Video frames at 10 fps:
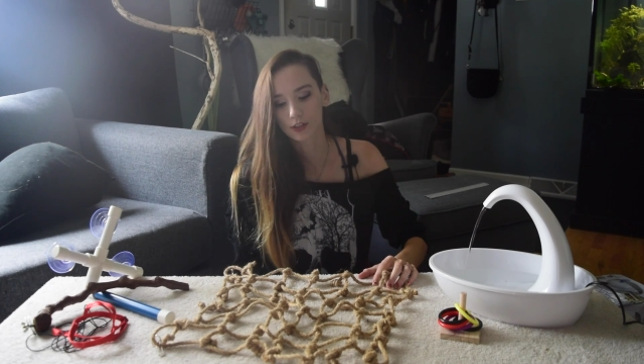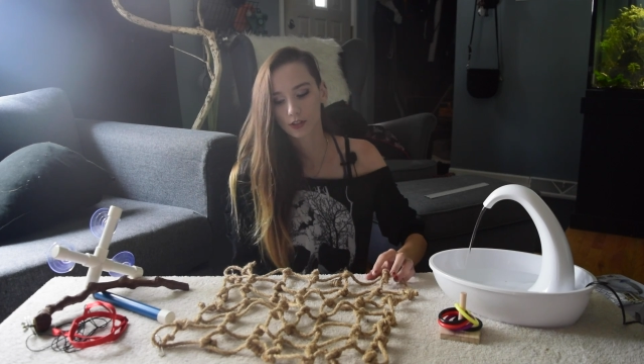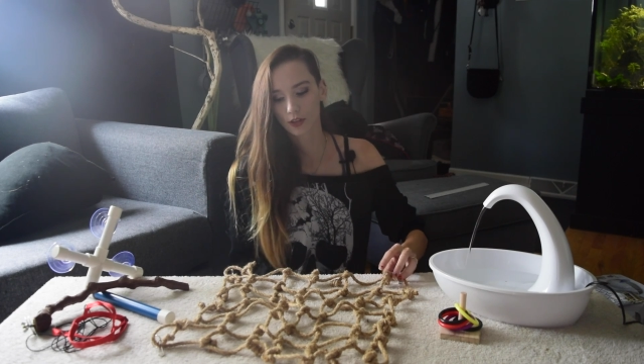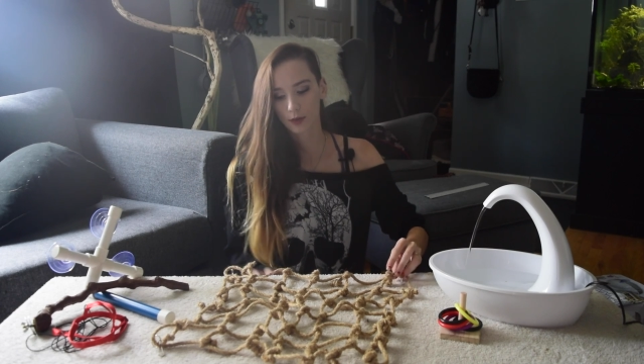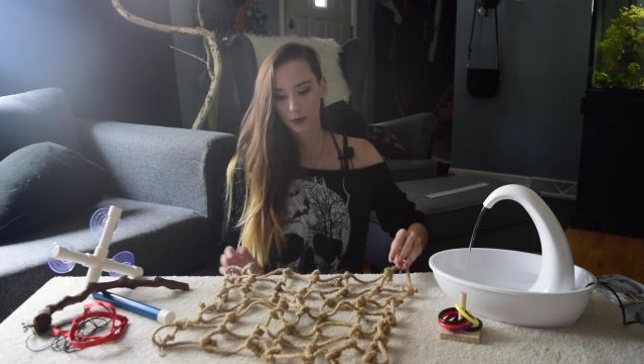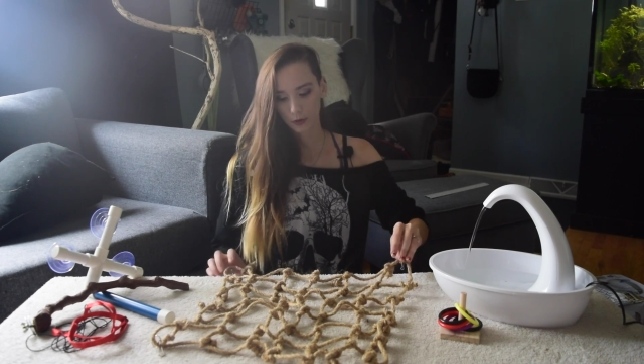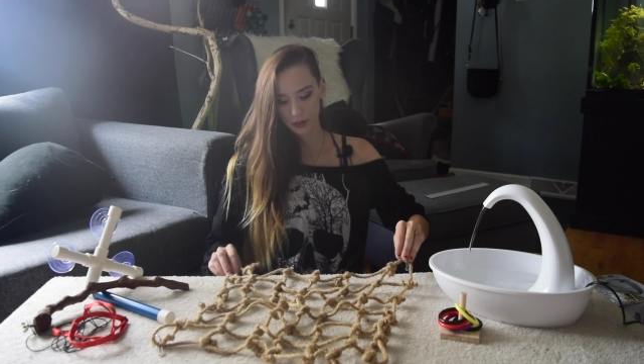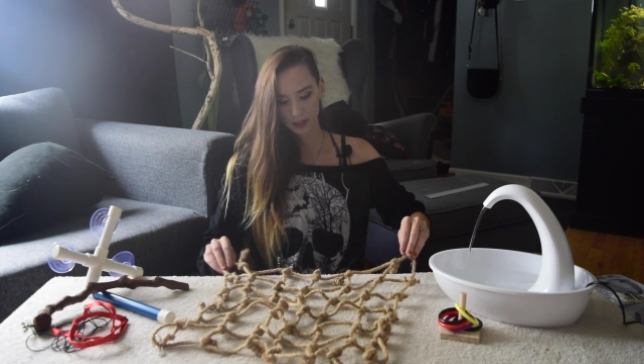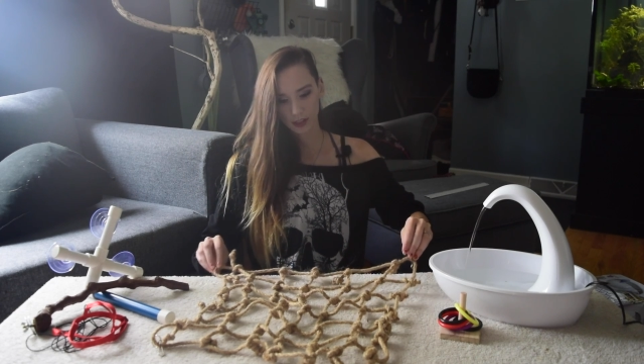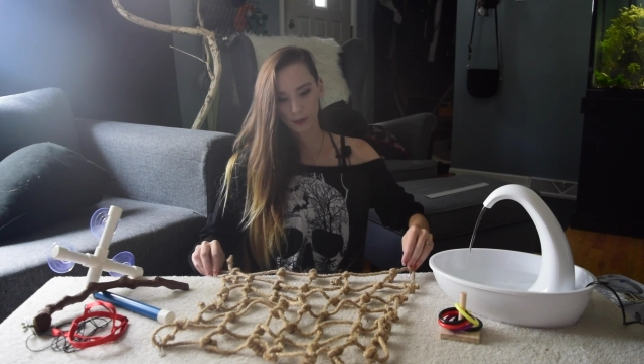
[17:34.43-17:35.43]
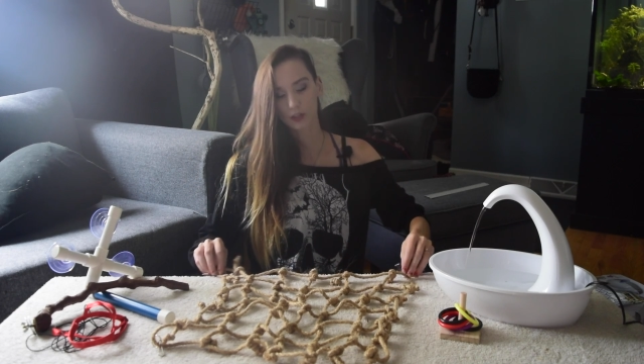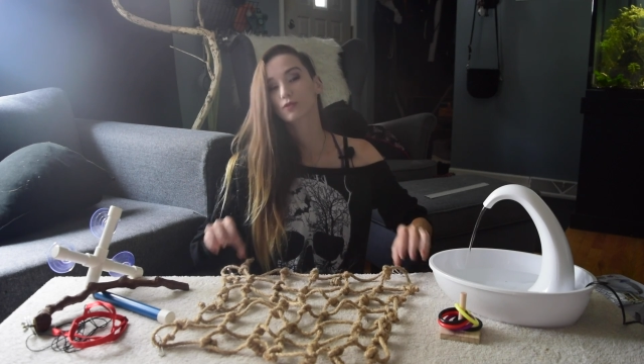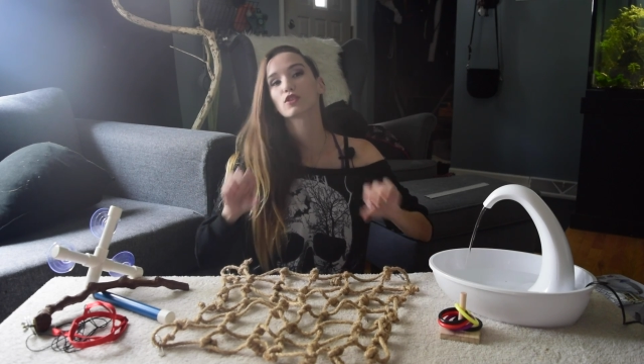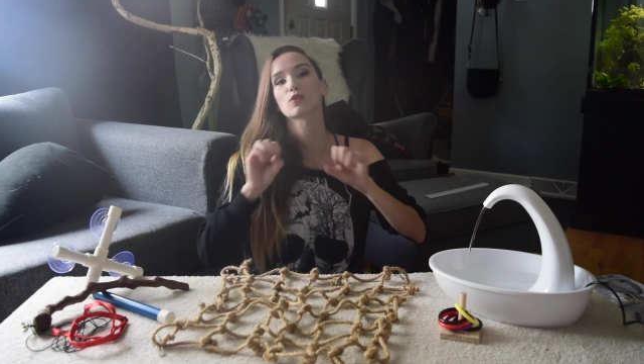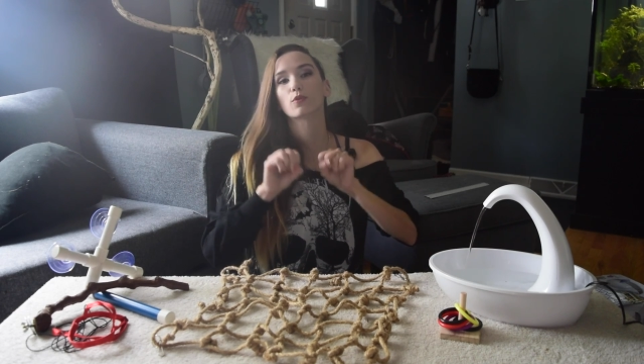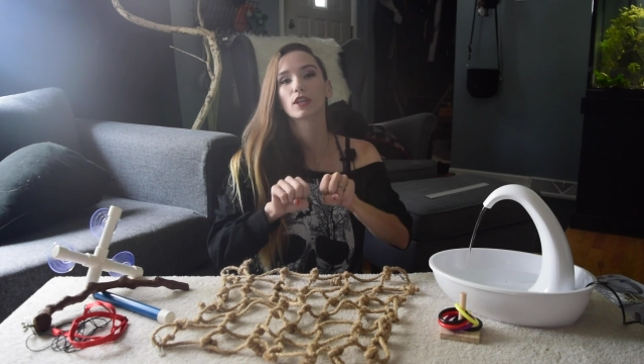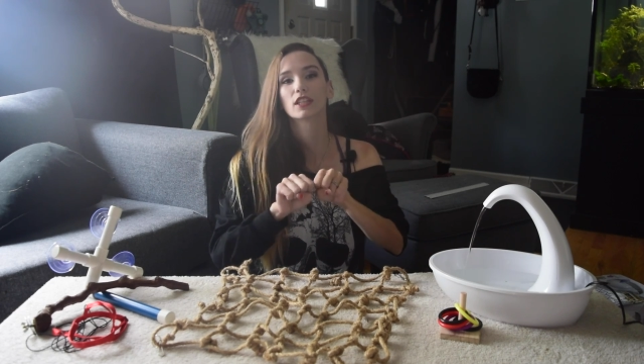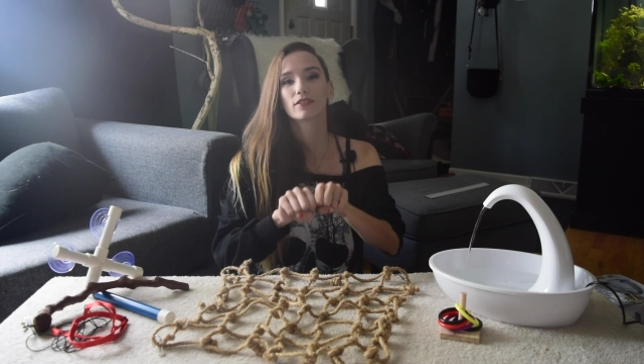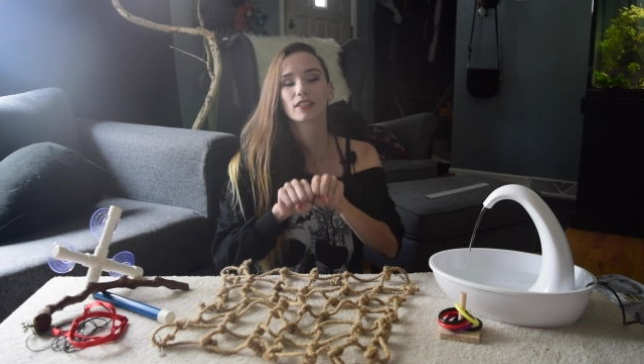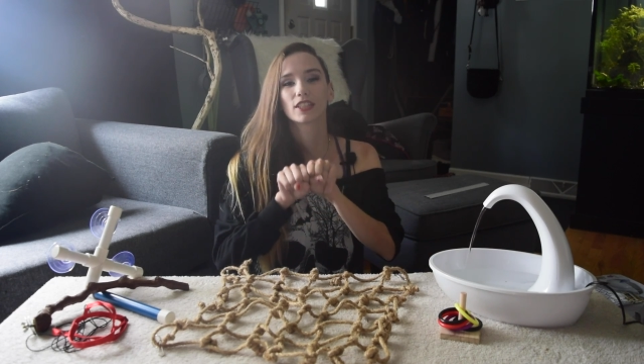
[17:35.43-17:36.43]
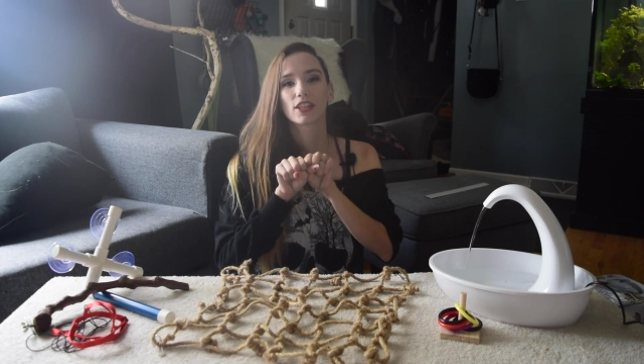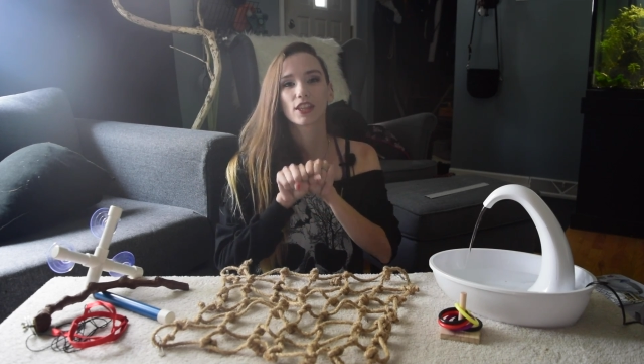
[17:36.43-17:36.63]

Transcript: So they post this image of this really, really